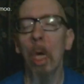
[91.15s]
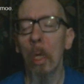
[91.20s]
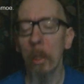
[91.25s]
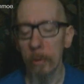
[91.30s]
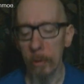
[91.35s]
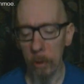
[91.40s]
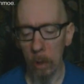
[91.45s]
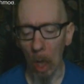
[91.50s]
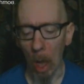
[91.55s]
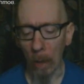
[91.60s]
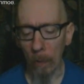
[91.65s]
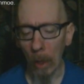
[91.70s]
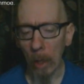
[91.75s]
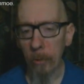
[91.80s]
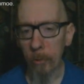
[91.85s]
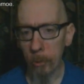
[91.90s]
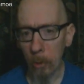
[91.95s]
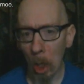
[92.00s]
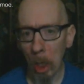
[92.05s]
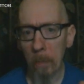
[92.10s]
I like
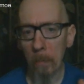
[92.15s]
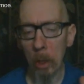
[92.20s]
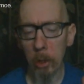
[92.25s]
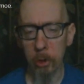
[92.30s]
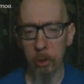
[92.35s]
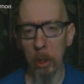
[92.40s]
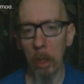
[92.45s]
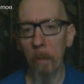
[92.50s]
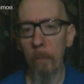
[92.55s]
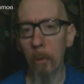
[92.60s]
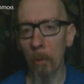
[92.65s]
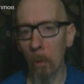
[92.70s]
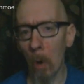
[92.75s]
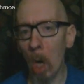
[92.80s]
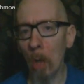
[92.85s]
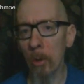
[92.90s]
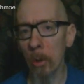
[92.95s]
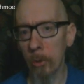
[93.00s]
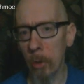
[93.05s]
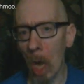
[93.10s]
starting my streams around the
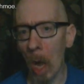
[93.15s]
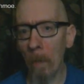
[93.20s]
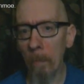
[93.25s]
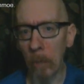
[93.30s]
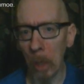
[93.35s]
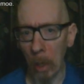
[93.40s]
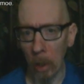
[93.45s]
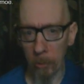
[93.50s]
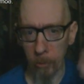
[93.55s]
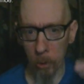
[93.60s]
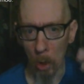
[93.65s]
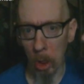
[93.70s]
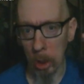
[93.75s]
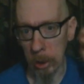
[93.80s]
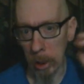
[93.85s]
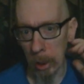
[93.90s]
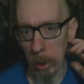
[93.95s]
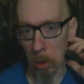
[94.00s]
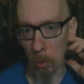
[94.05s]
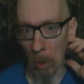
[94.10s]
time that I start getting
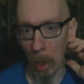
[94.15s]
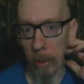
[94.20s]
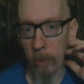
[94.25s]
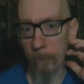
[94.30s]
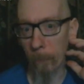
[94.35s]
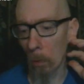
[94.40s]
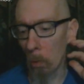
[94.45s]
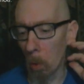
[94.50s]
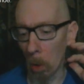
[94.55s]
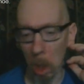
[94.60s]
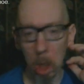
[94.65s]
ready for work.